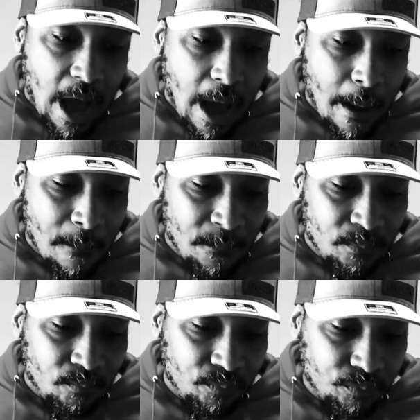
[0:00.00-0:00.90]

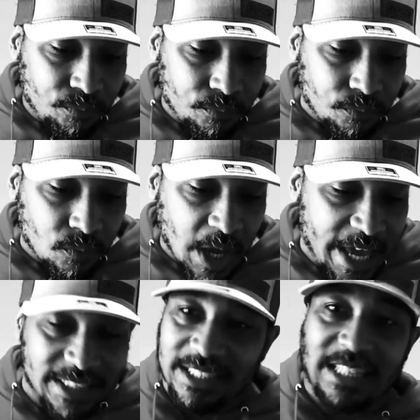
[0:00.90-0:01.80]
Um,
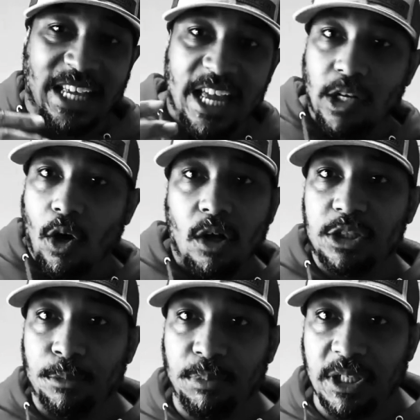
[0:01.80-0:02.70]
it's not the end
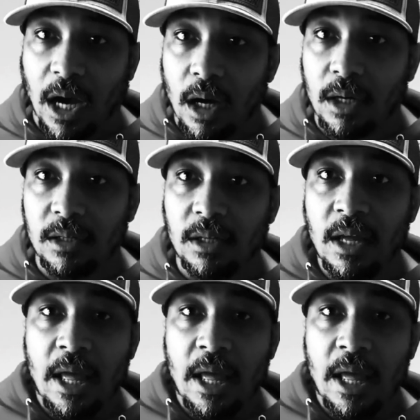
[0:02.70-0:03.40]
all to be all,